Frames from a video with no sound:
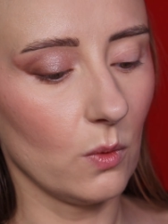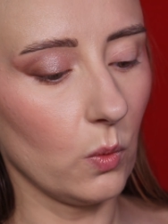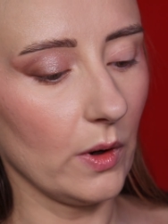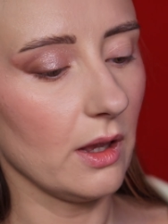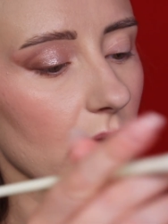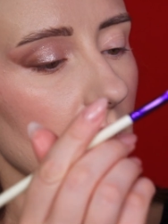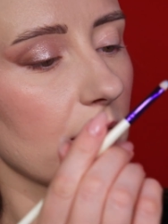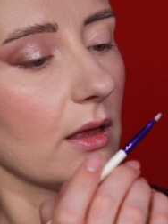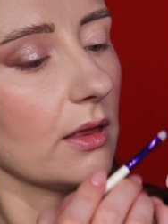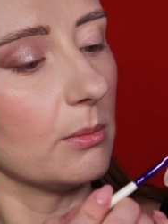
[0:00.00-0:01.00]
with
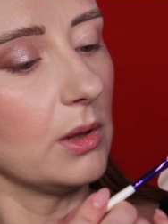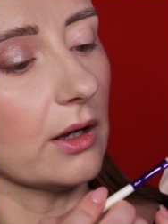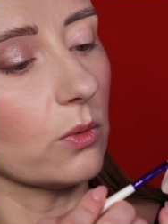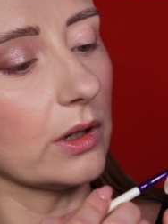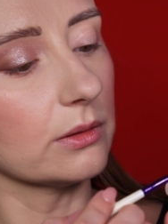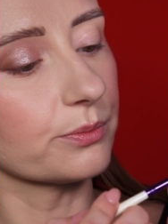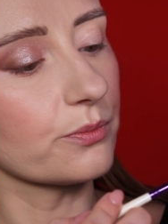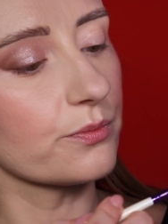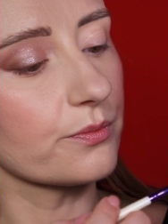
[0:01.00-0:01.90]
the black one.